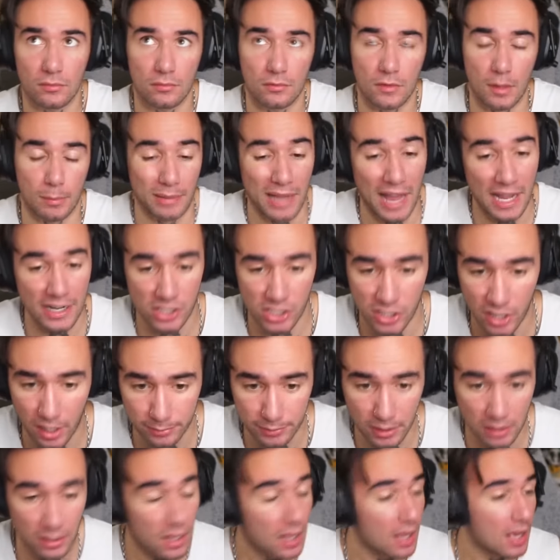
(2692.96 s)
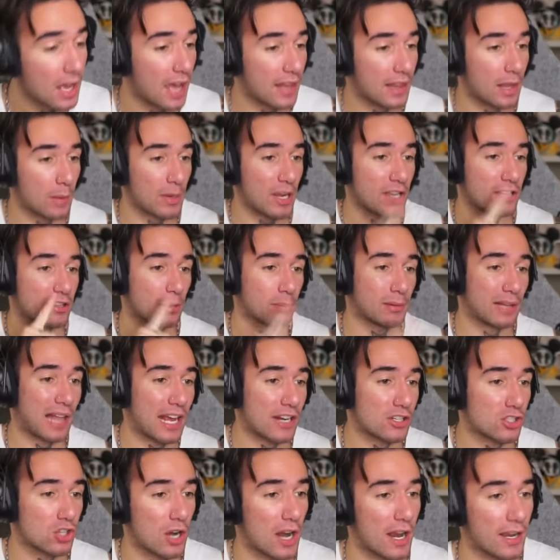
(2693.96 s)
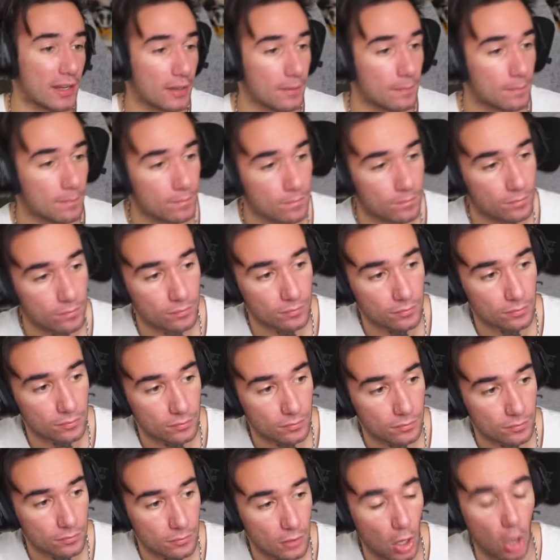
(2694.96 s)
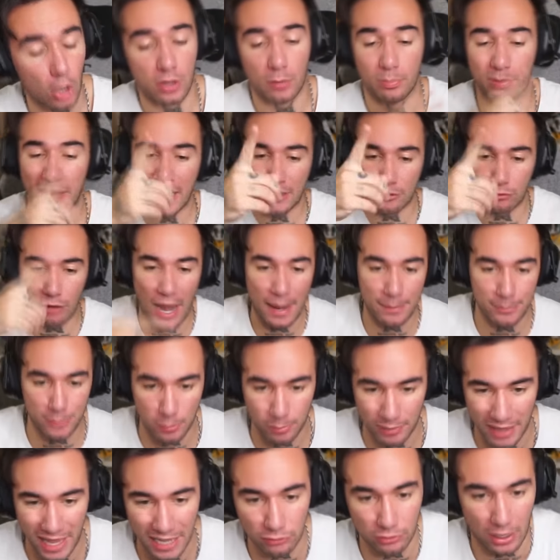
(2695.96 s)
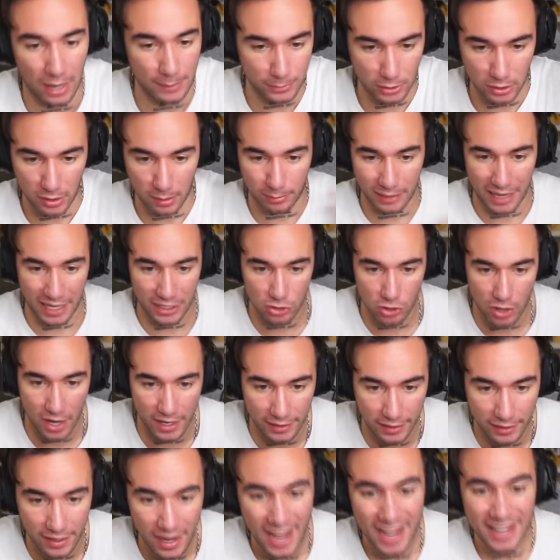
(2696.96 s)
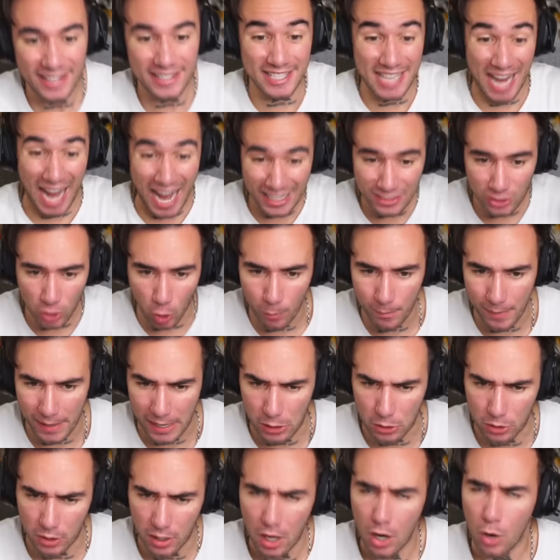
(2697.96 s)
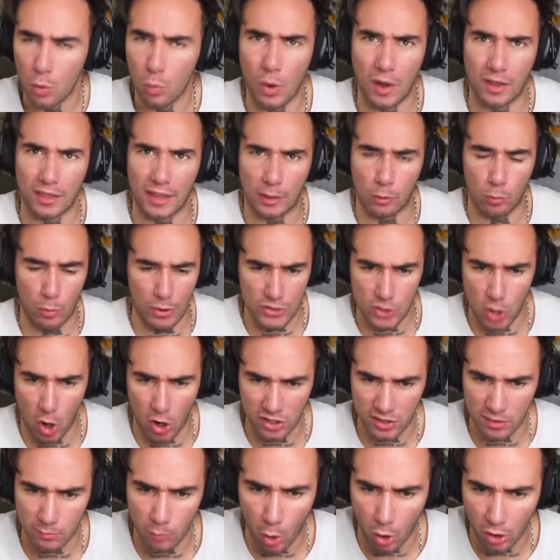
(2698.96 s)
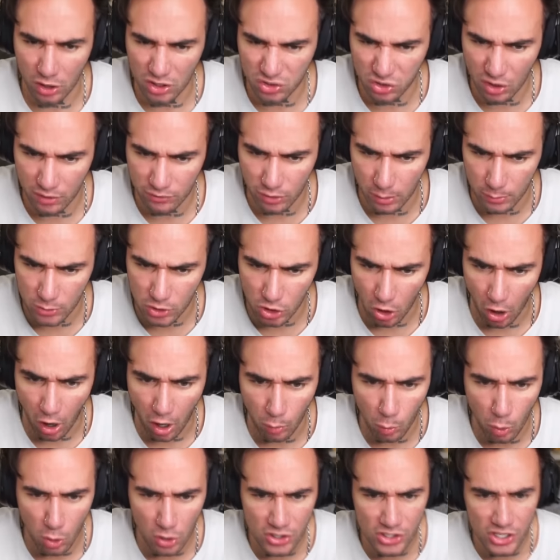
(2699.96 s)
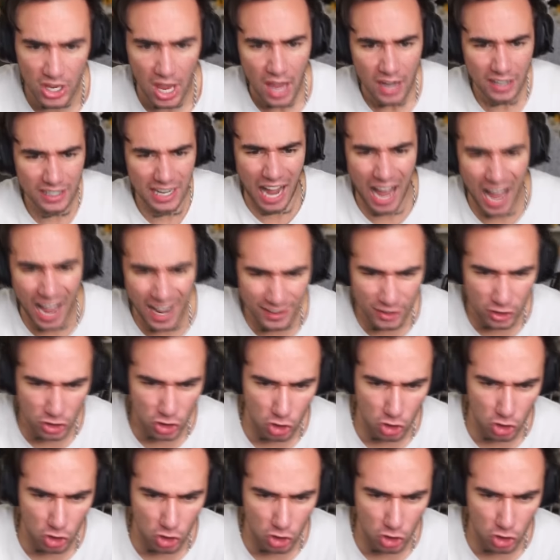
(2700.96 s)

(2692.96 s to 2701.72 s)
the black something, and then we had the Black Dragon. Oh, the Black Raptor, Black Raptor, the Black Dragon, Dathomir. What, like where Darth Maul's from from Star Wars? Connor